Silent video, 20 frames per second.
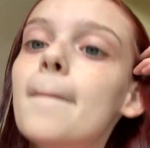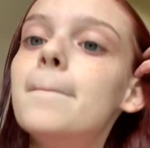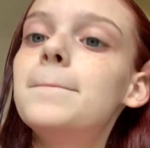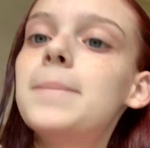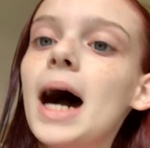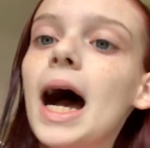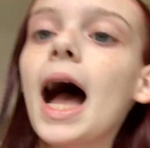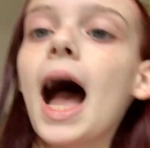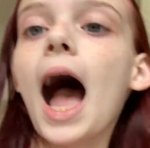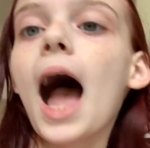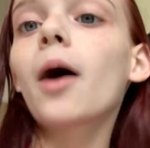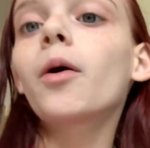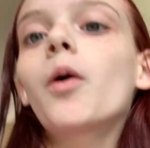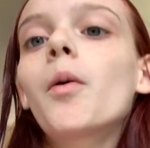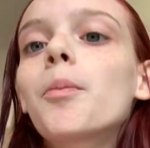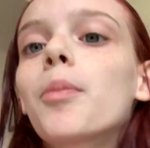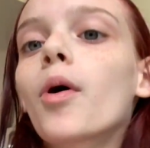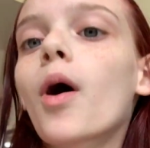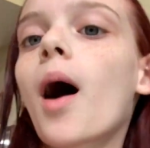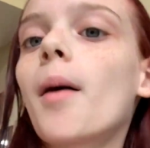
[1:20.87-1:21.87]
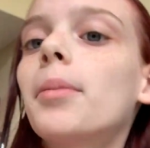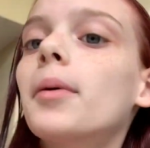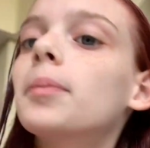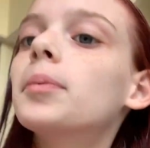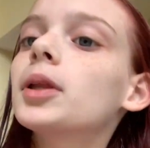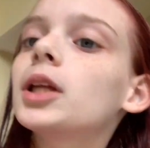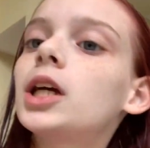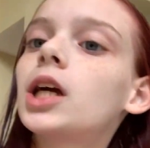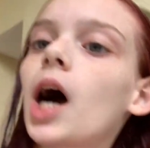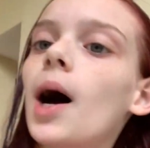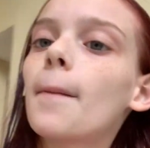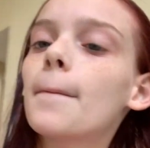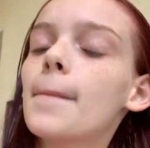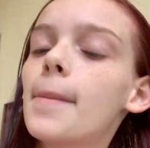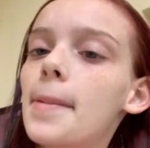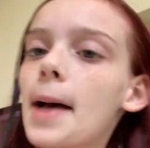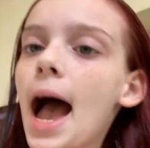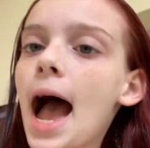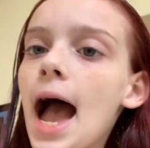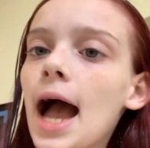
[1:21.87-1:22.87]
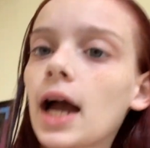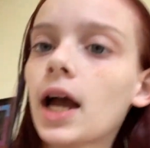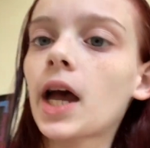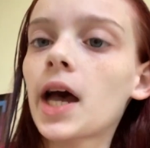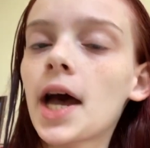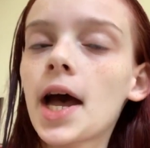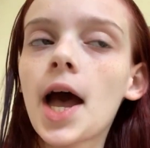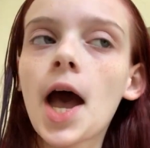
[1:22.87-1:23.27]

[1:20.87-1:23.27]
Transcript: But I will probably come back